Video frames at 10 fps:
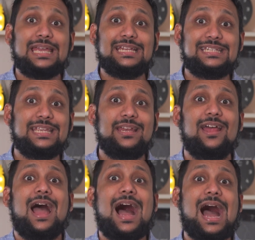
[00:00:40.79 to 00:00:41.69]
Instead,
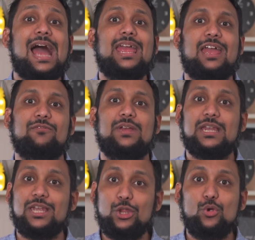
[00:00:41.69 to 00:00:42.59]
I have
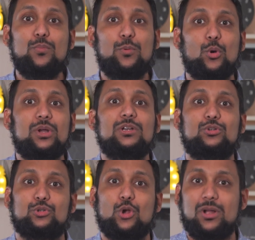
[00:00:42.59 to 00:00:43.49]
a new broker
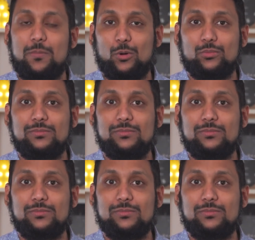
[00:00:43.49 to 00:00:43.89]
to talk about.